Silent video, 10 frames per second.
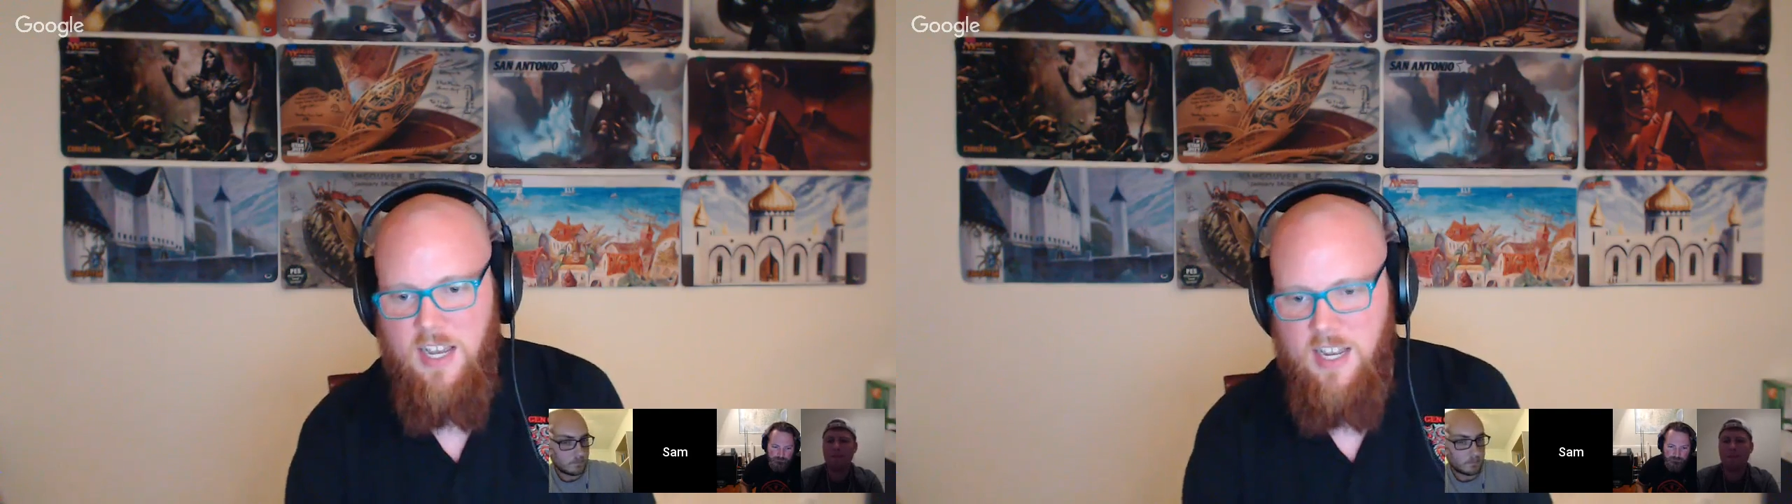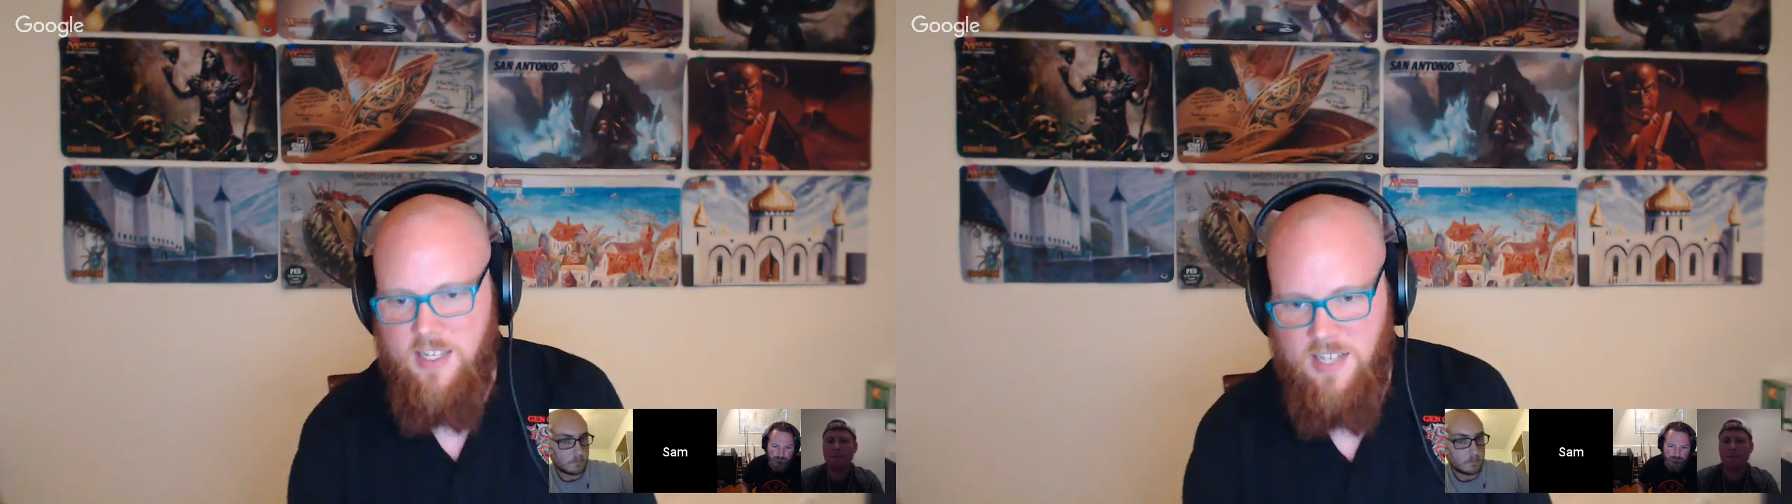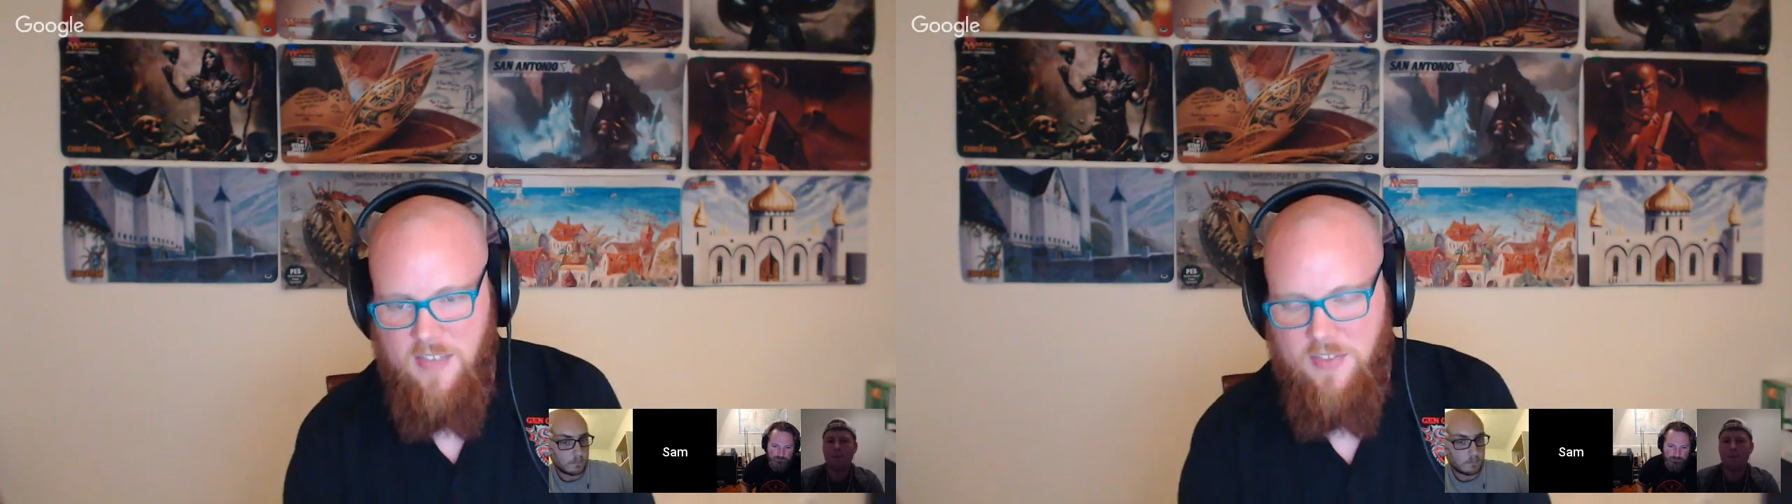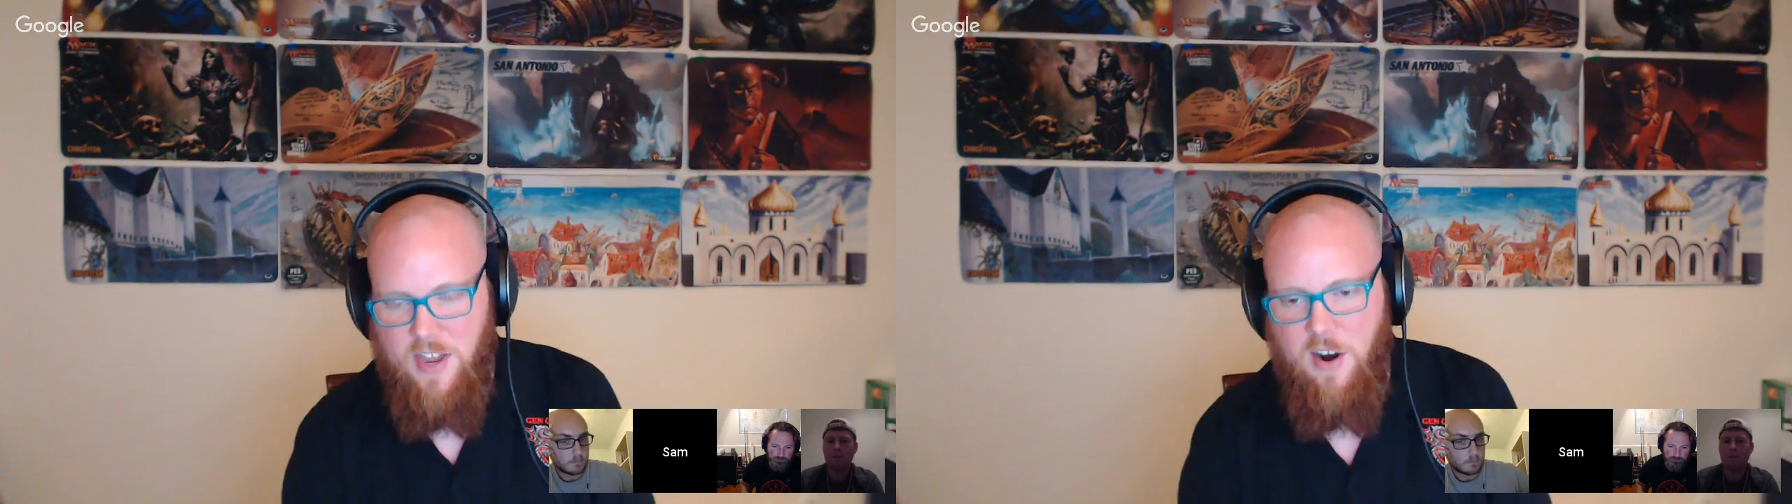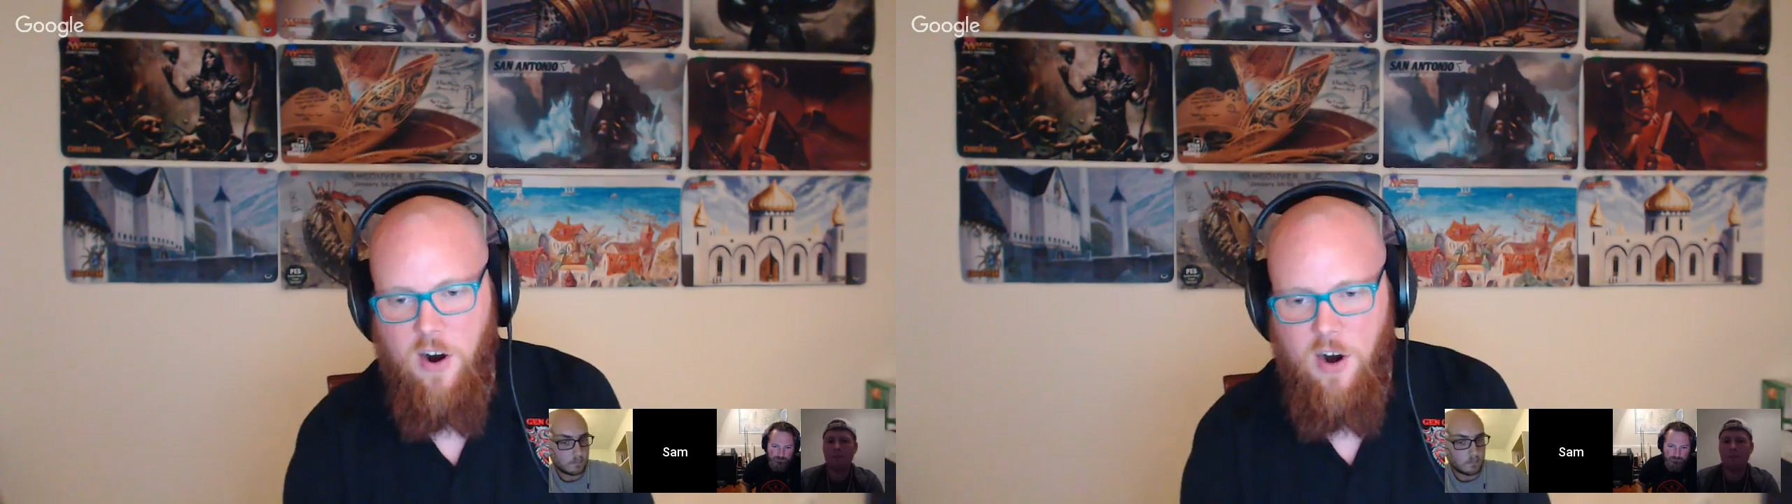It's not
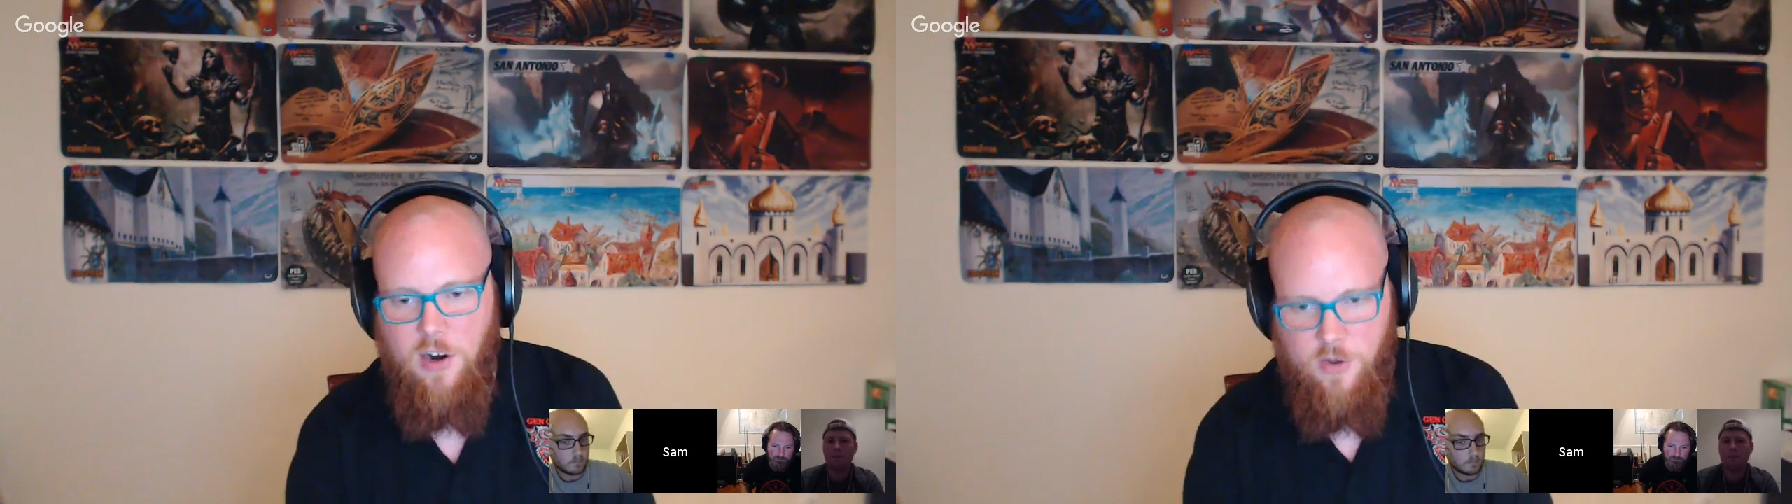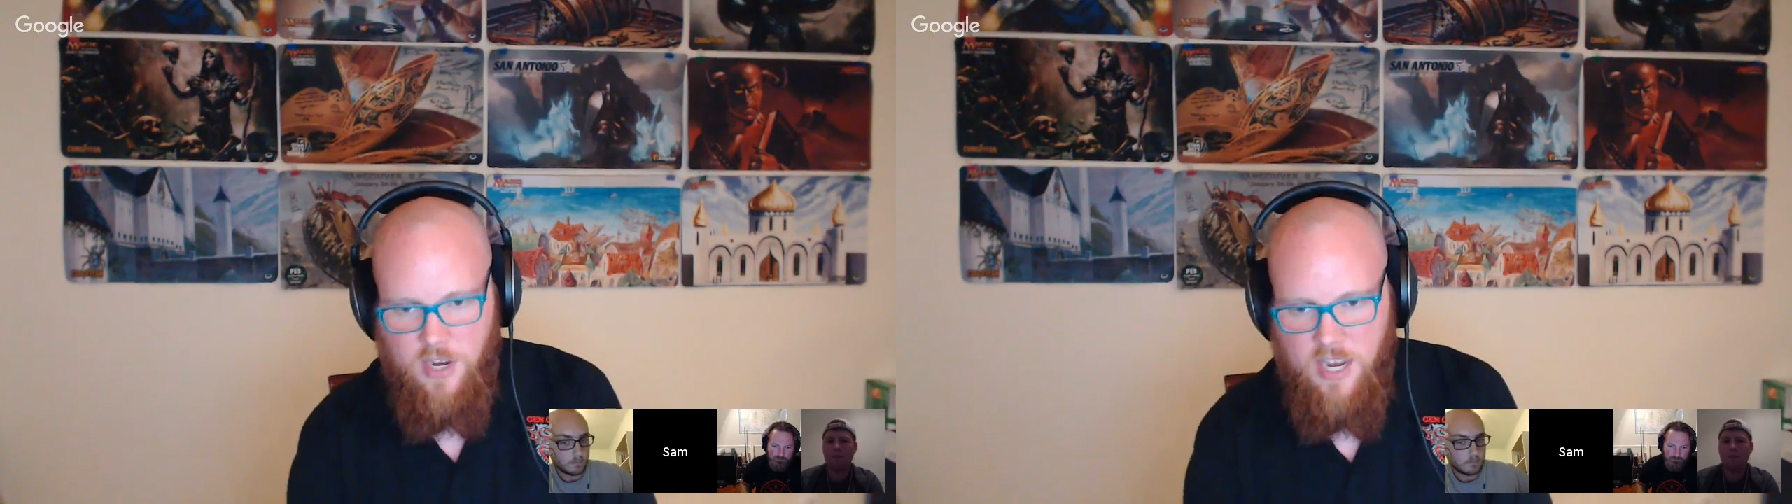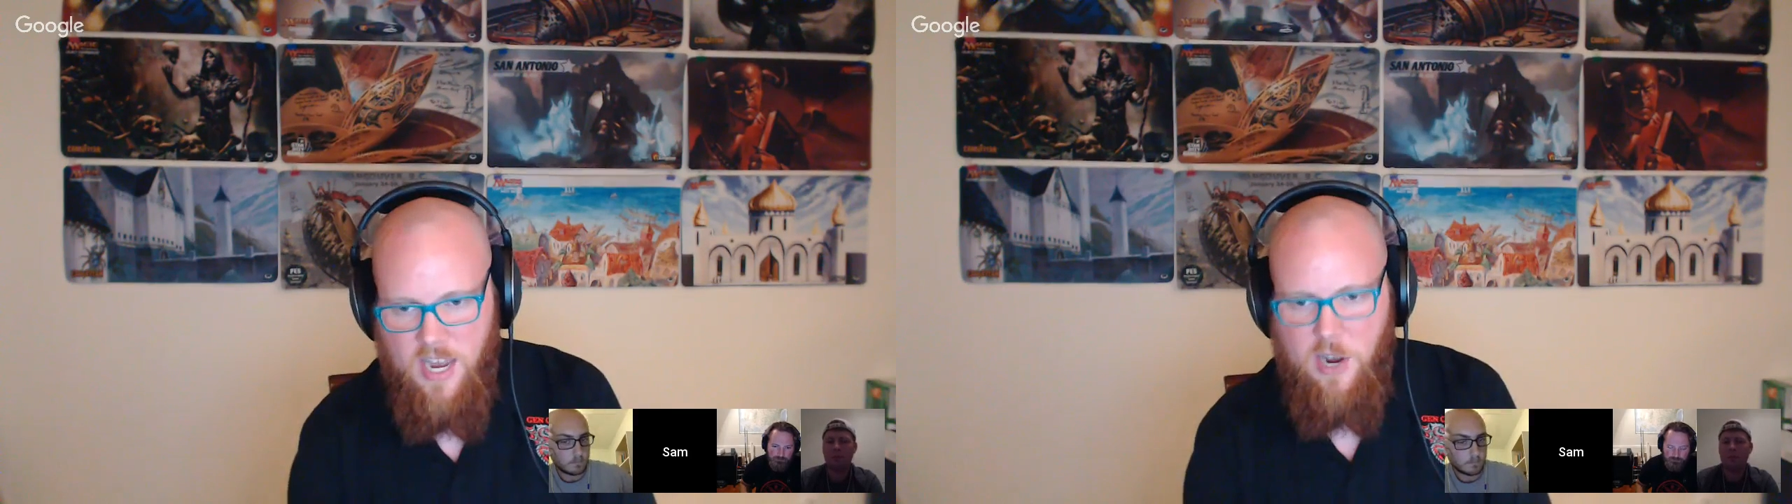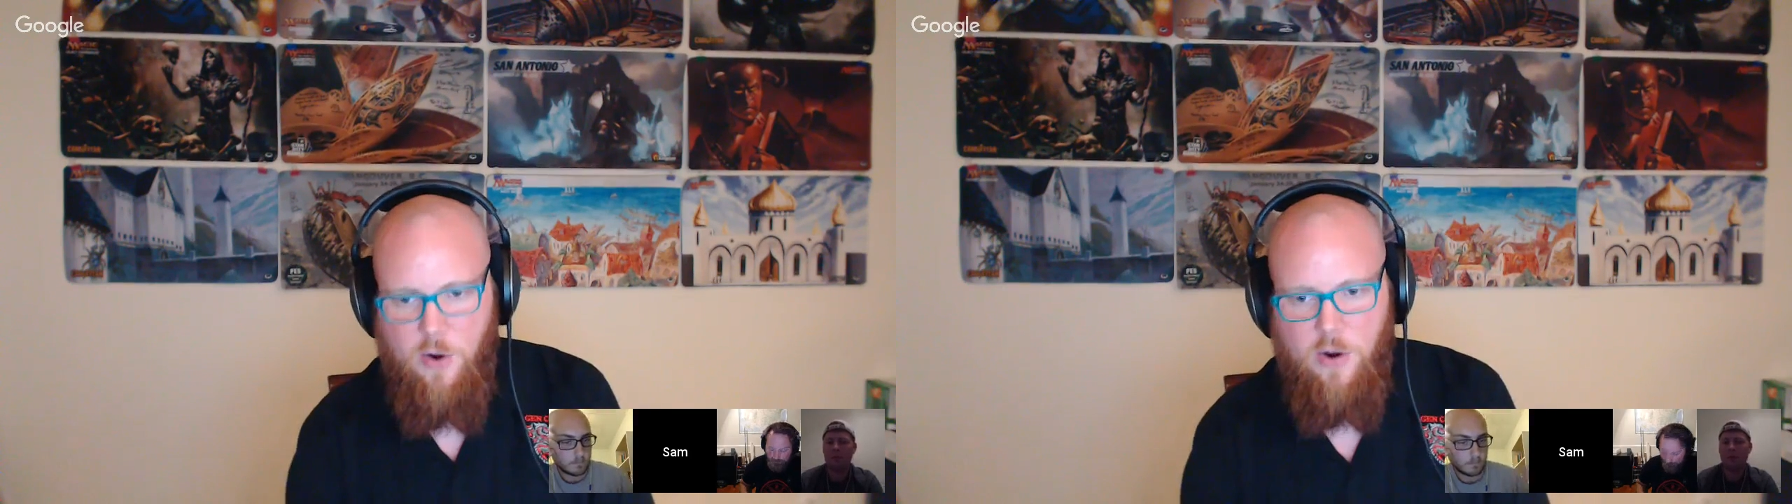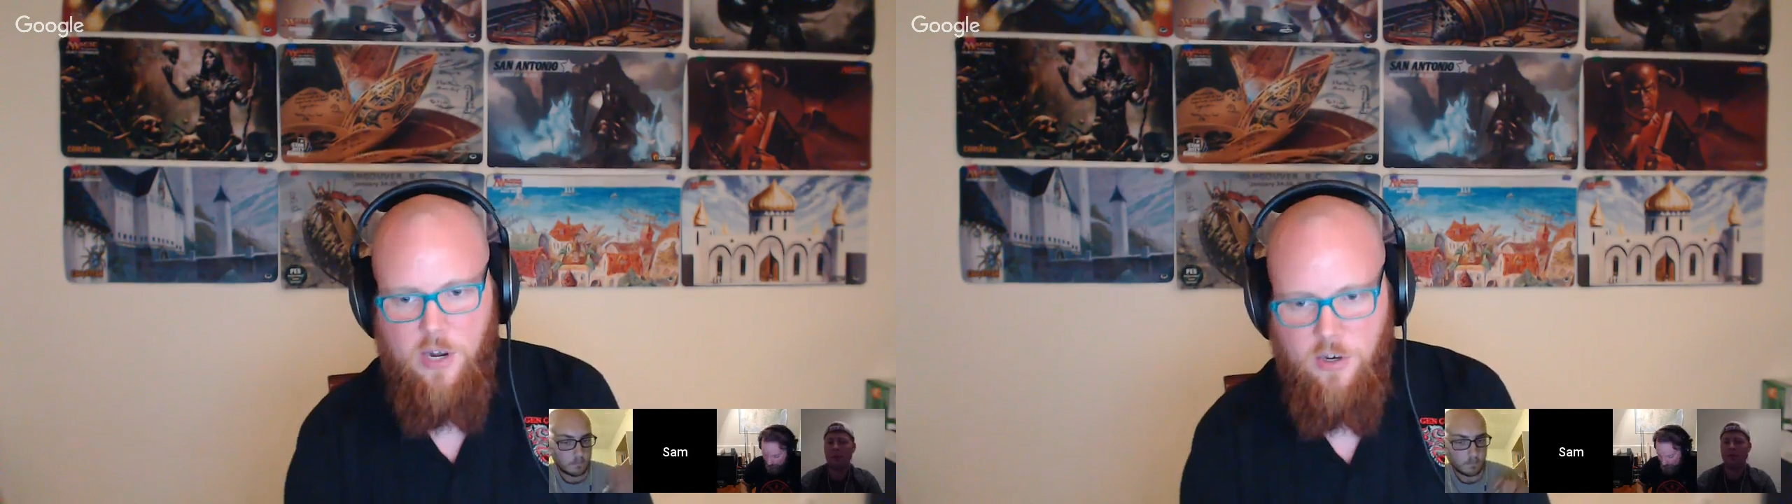that hard. You can get it
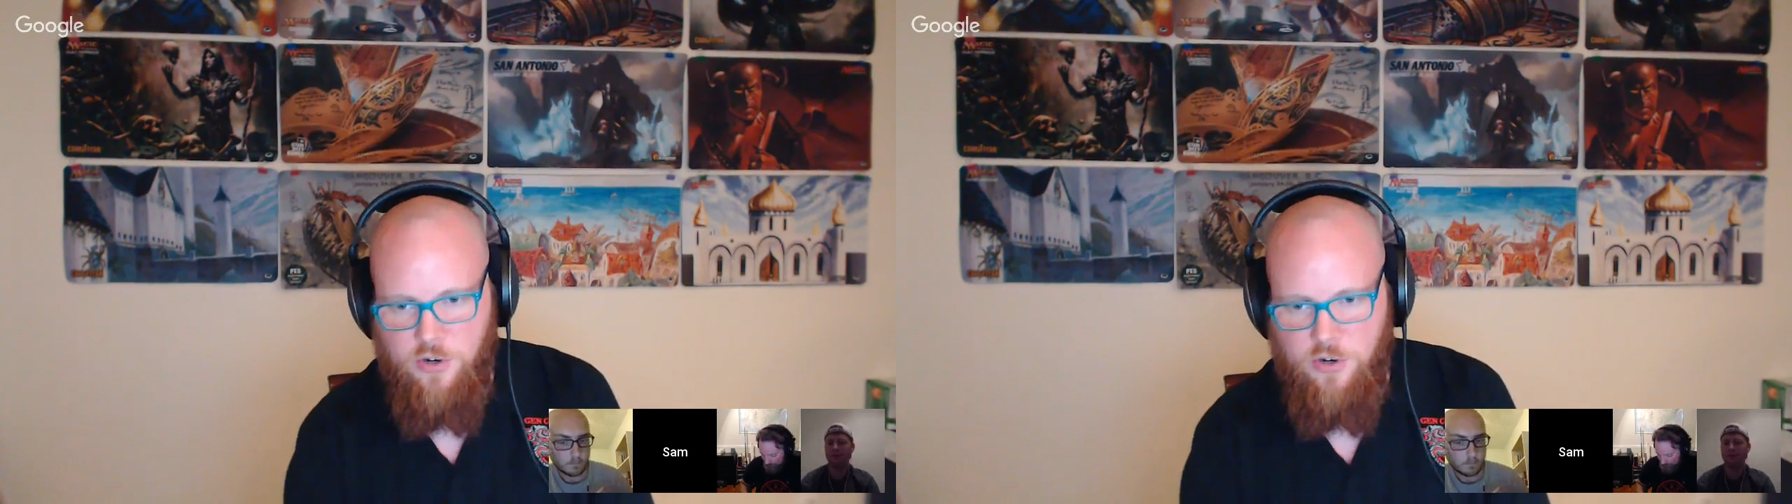going at your